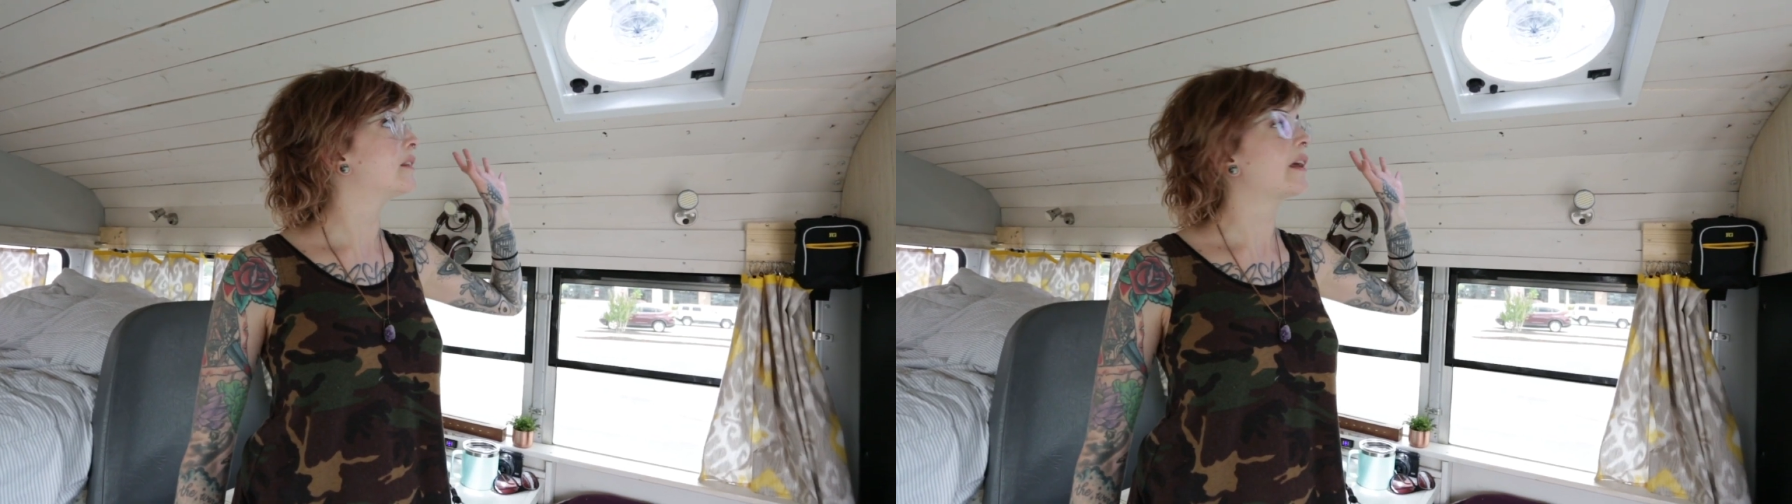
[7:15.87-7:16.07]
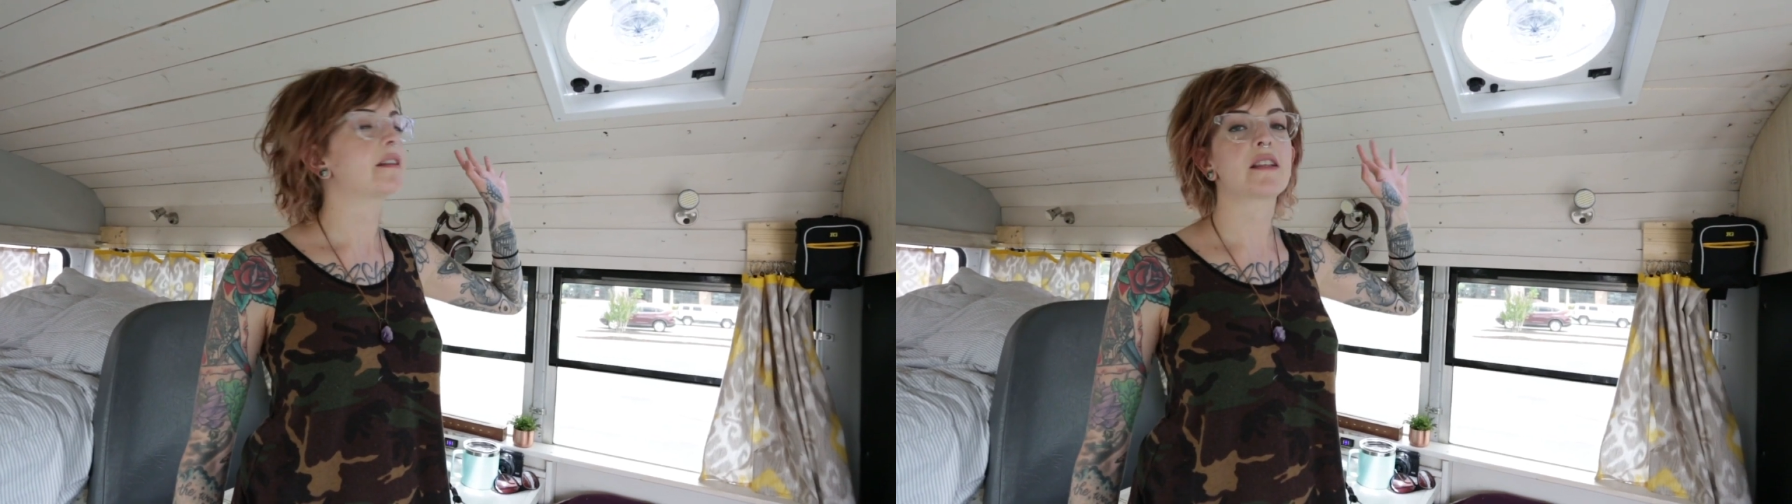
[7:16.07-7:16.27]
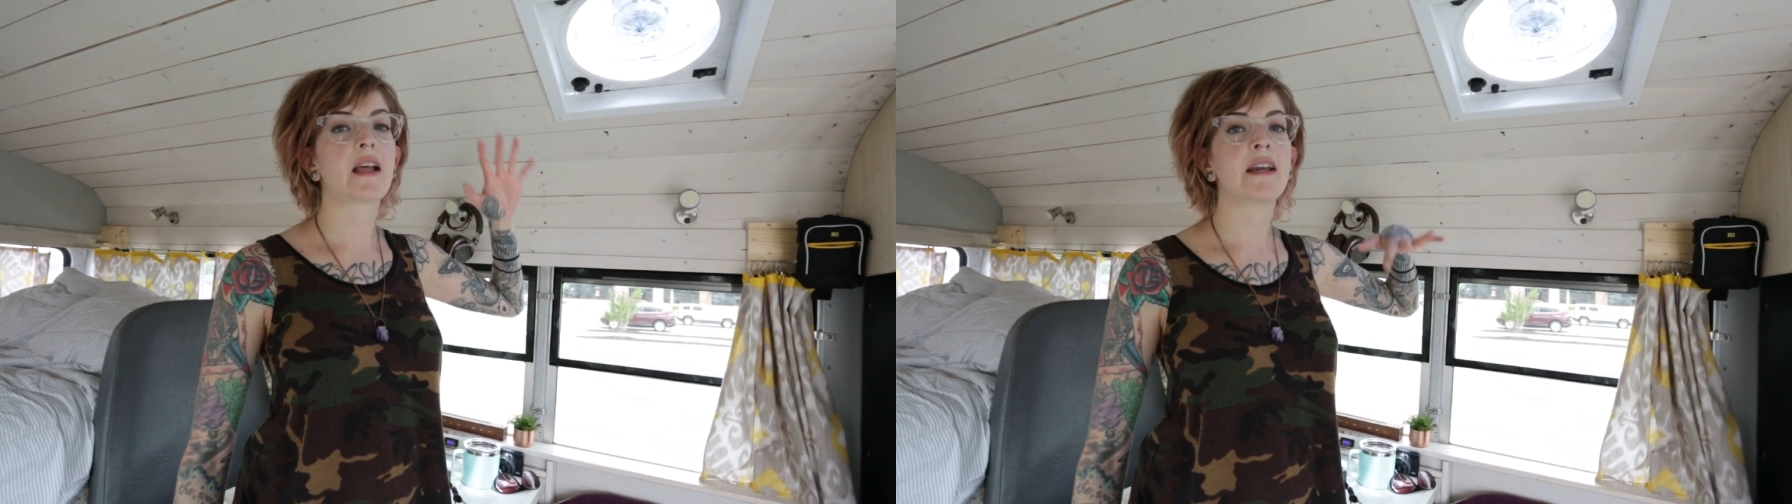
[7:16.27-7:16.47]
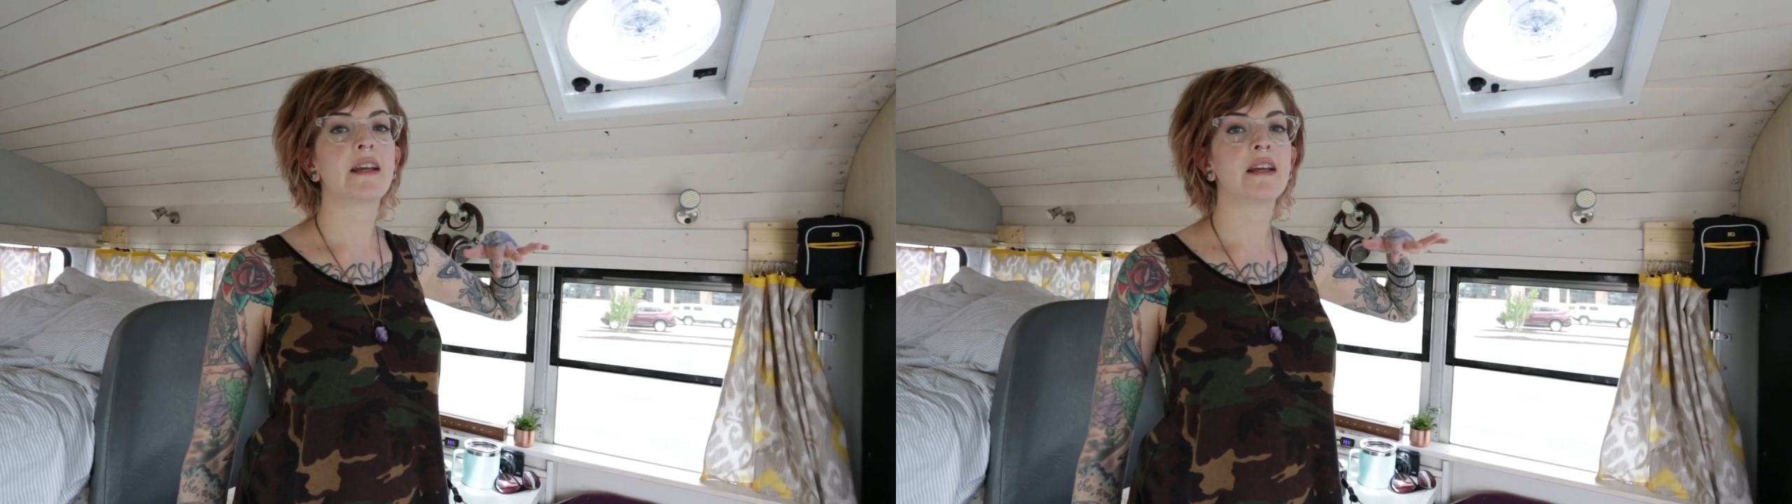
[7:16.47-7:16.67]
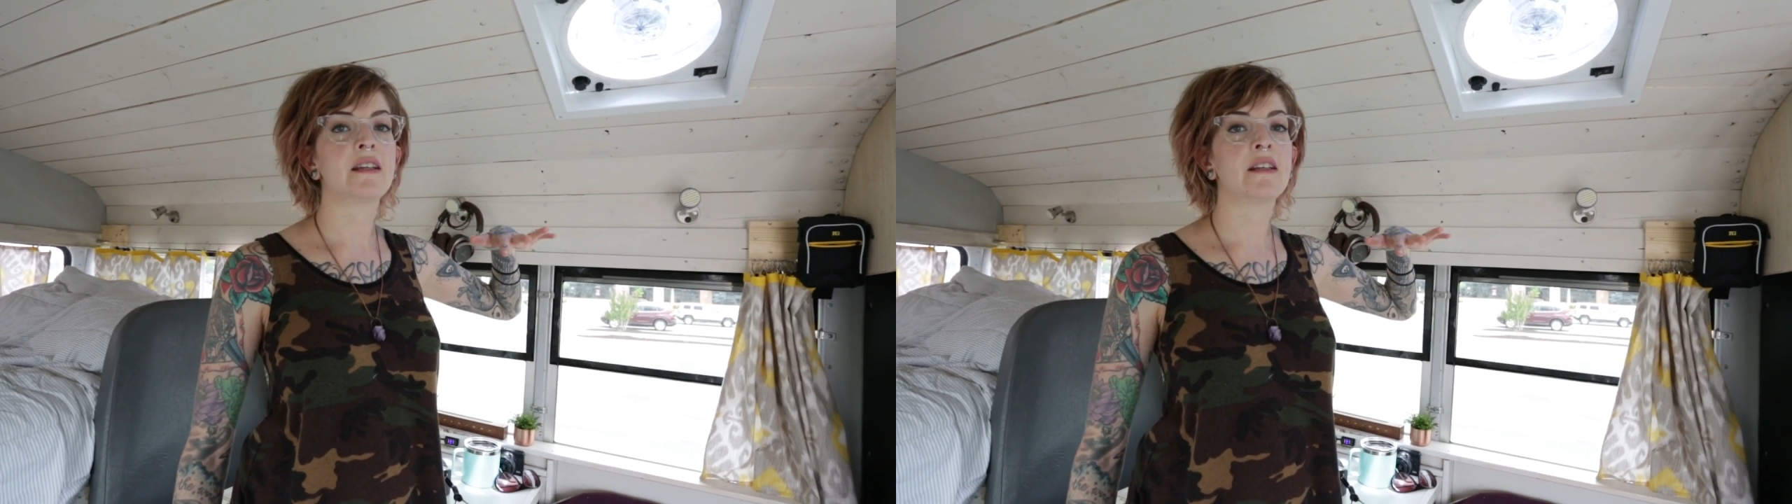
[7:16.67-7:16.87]
lets light
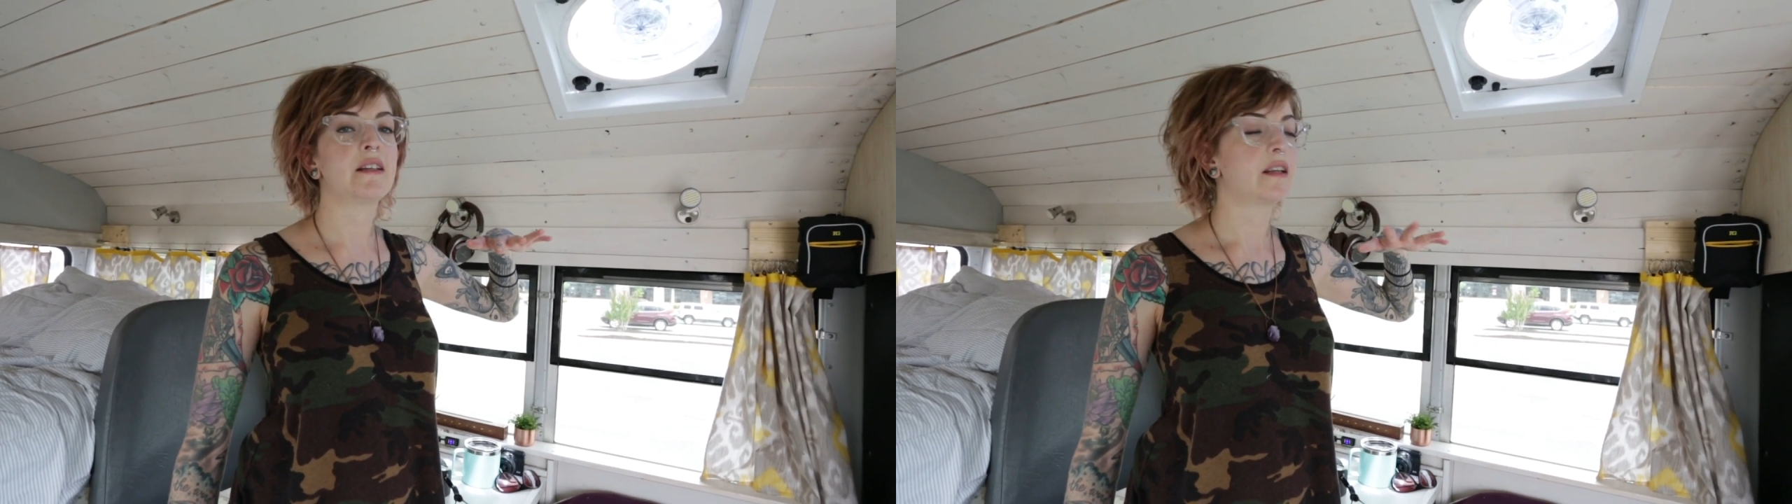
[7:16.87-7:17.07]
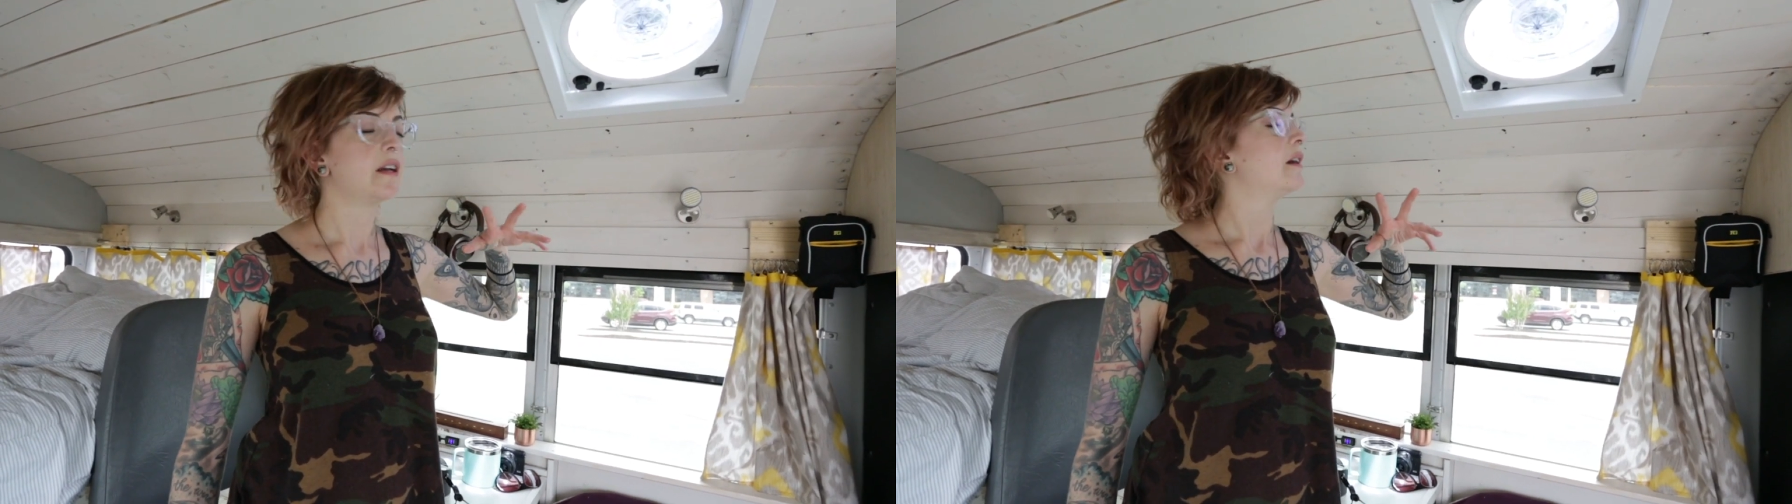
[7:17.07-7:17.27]
in.